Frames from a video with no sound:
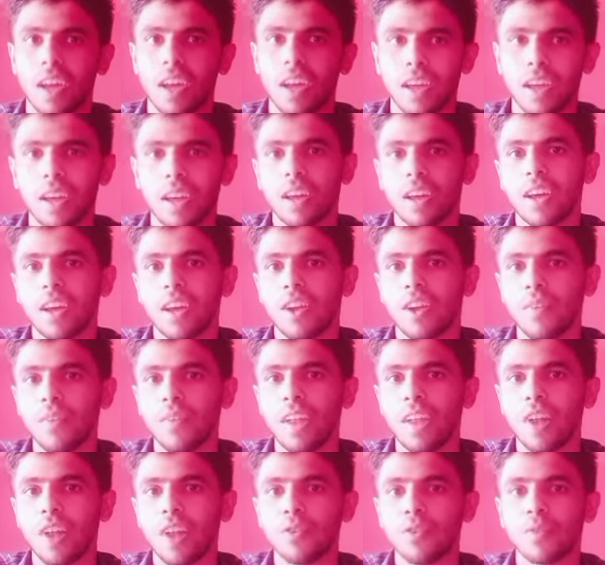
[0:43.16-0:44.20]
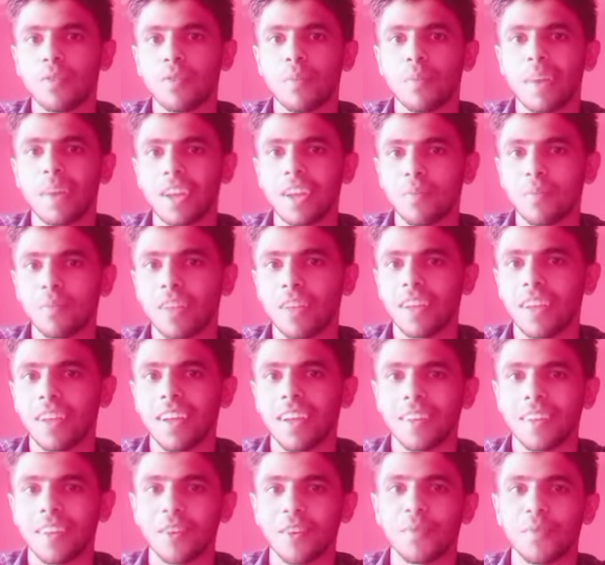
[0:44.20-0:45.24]
reveal out from my deep
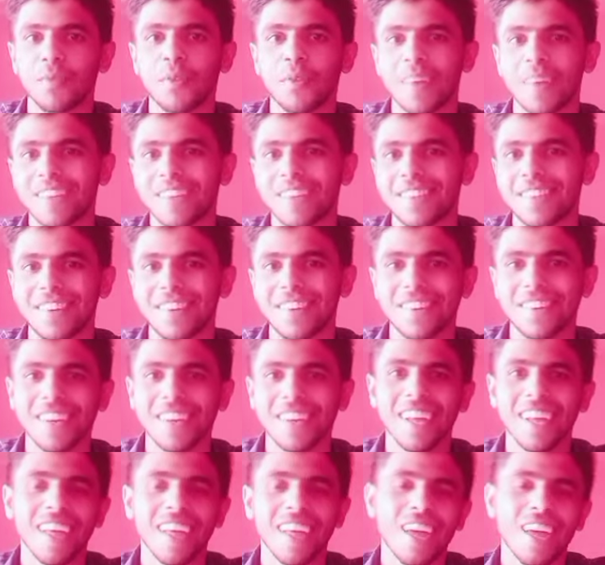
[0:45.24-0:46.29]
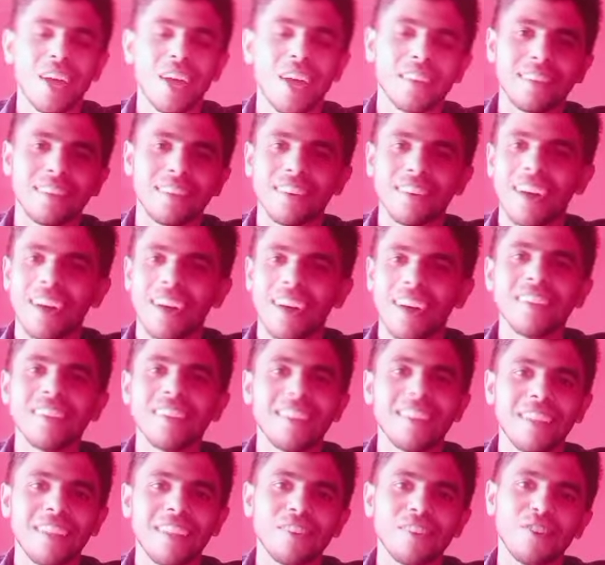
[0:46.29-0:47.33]
thinking for my strategy. So I think
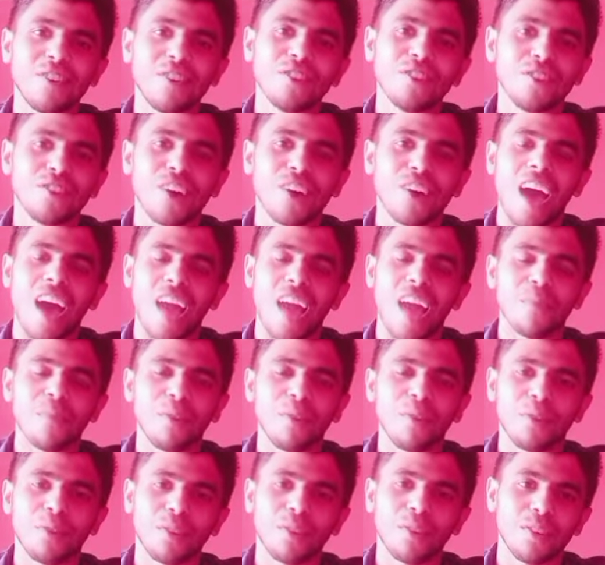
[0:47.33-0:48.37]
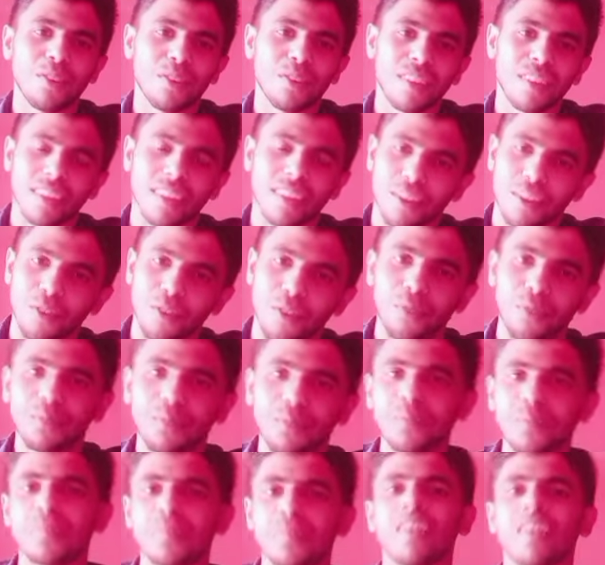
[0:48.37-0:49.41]
that these also helpful for you.
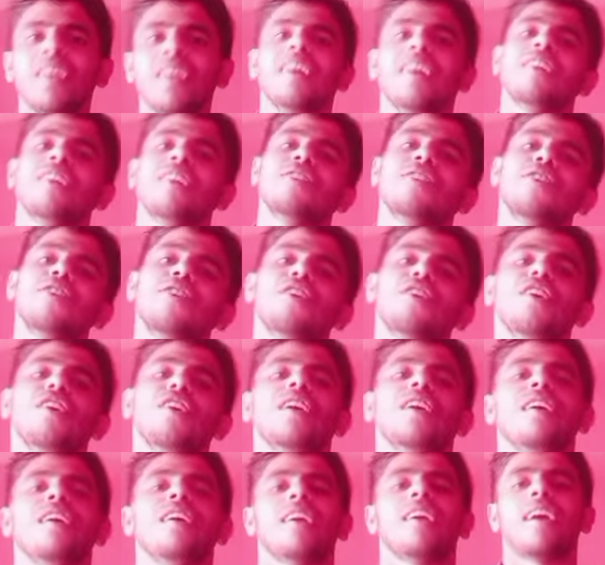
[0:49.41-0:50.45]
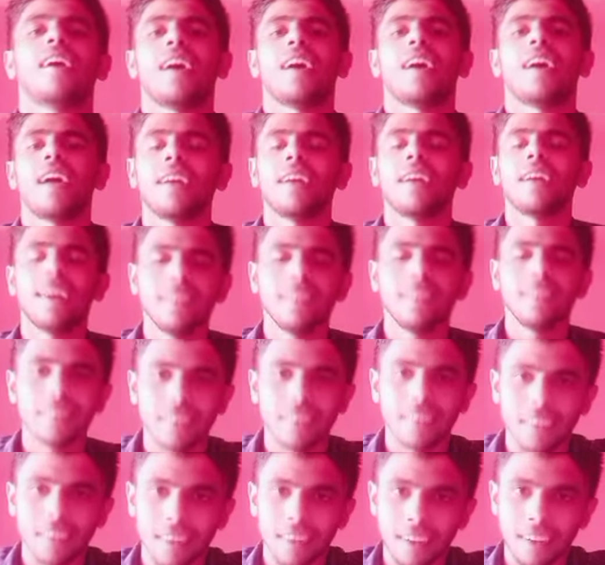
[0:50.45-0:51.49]
So guys,
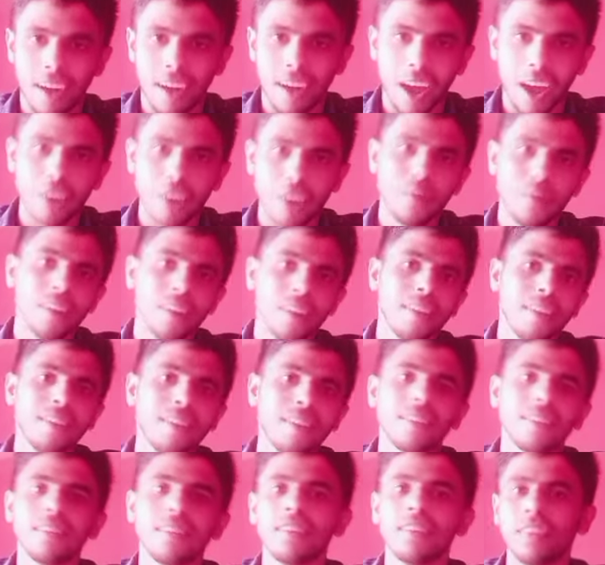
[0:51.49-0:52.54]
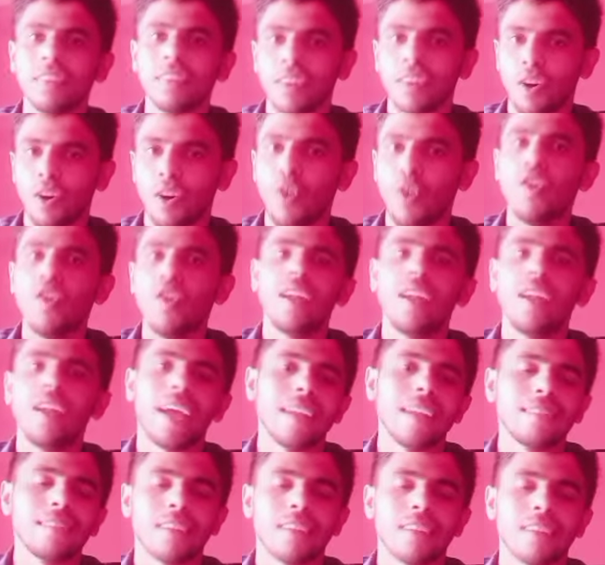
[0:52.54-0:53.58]
I divided the whole
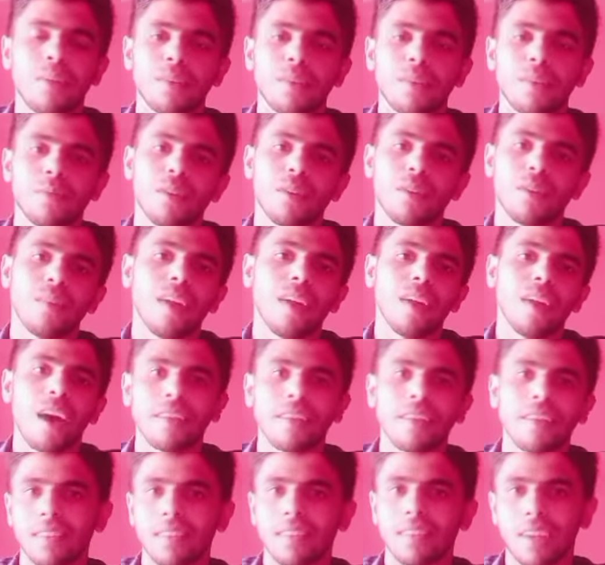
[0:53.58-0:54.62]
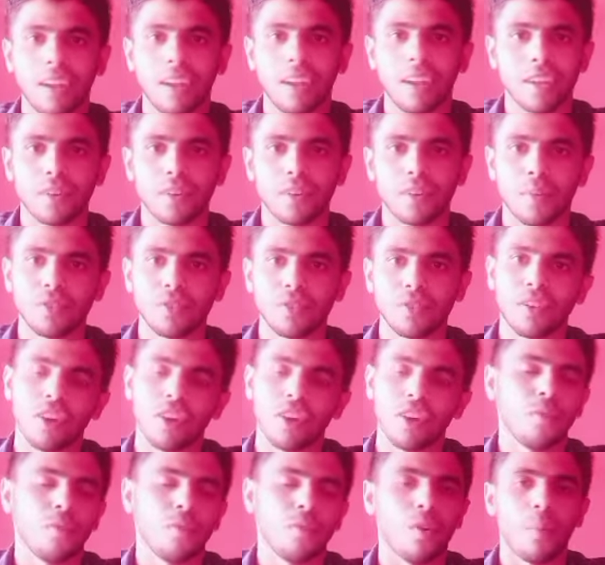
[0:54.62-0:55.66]
English syllabus, whatever asked in the ND examination,
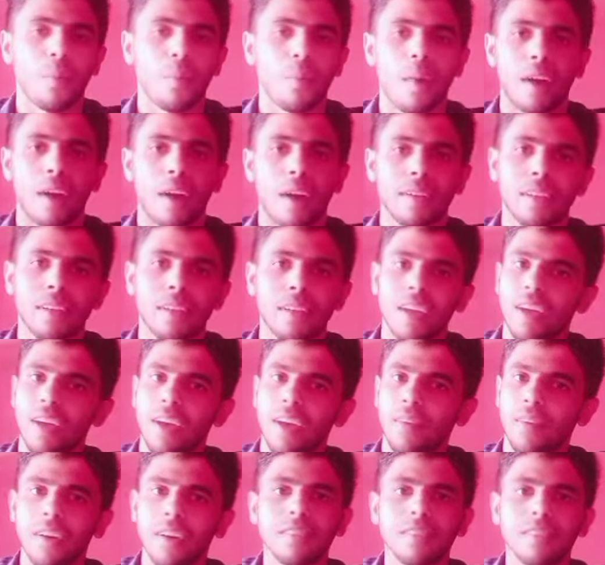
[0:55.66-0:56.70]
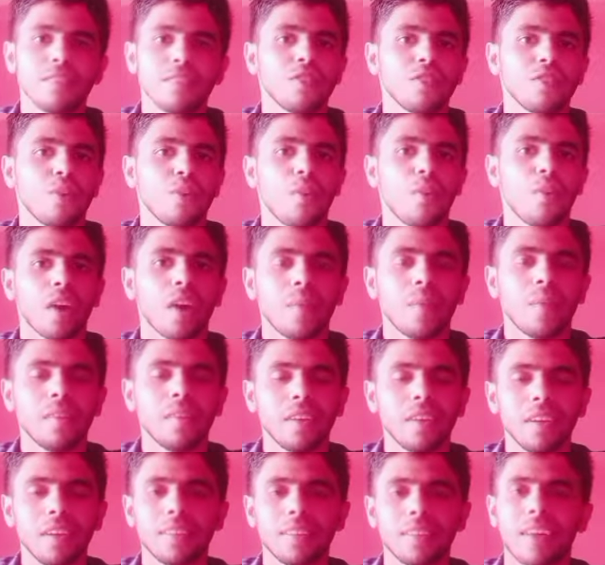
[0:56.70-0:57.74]
into 4 parts. First, your
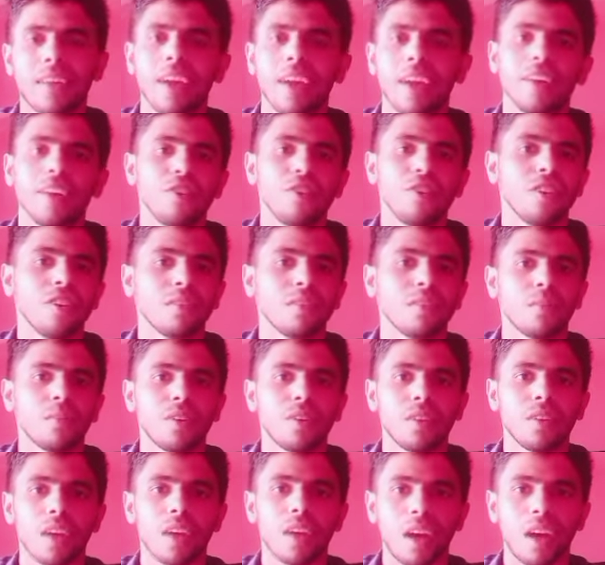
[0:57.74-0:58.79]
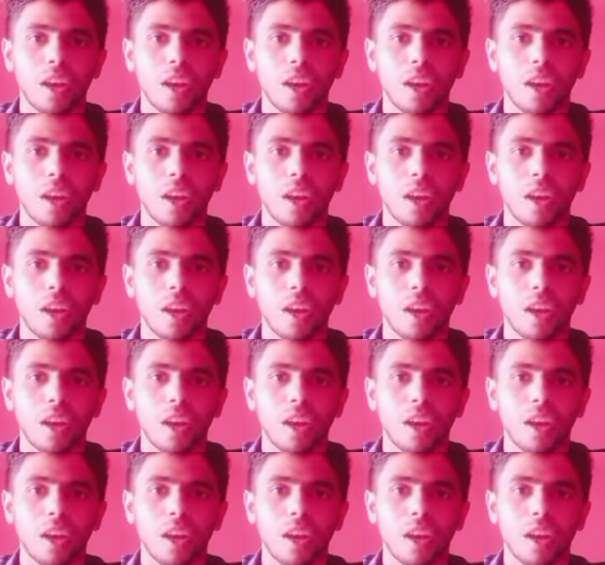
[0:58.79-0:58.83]
vocabulary. Second, your spotting